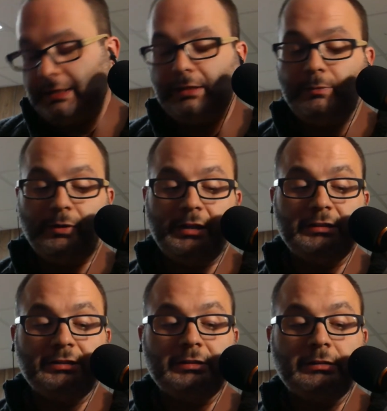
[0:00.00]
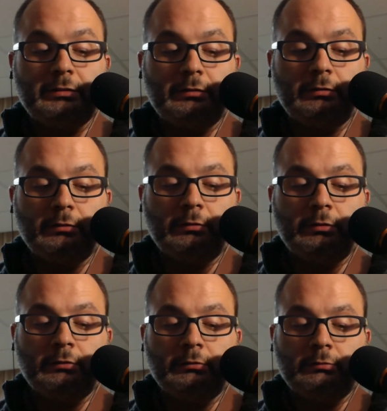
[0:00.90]
in the bridge.
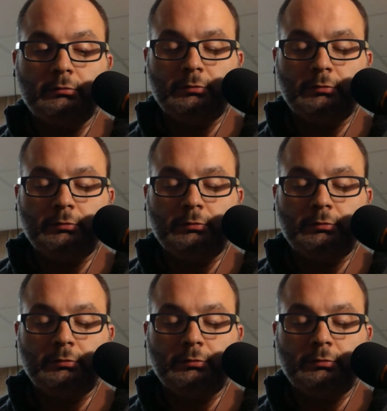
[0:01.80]
And